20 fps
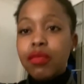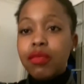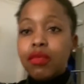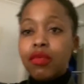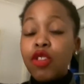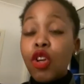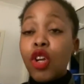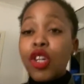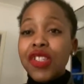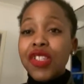
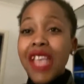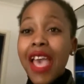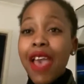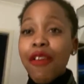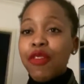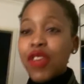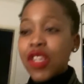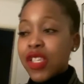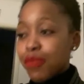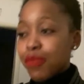not as
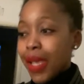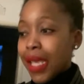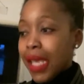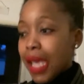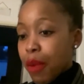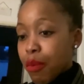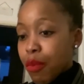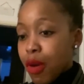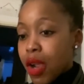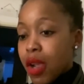heavy as my
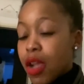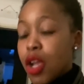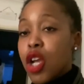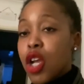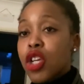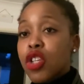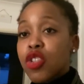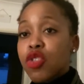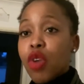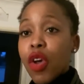camera.
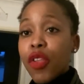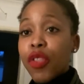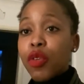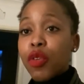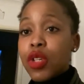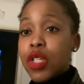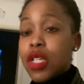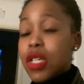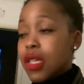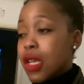So I
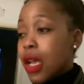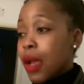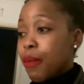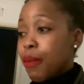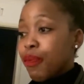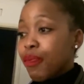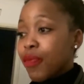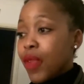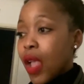thought um,